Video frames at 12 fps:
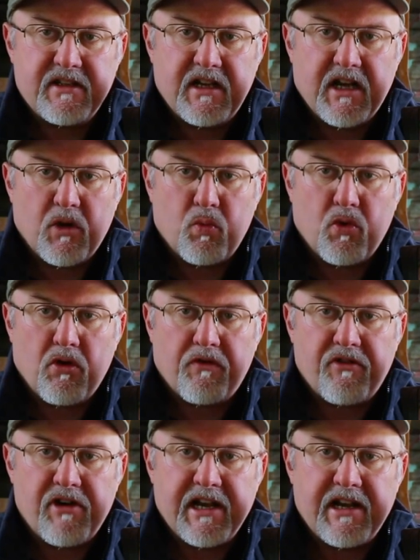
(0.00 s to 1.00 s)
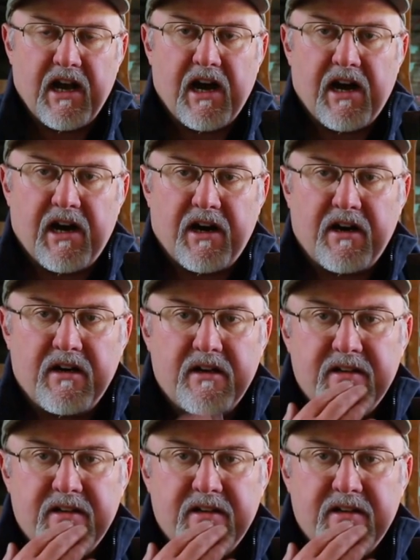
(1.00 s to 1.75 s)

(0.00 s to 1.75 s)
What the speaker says: Wolverine R.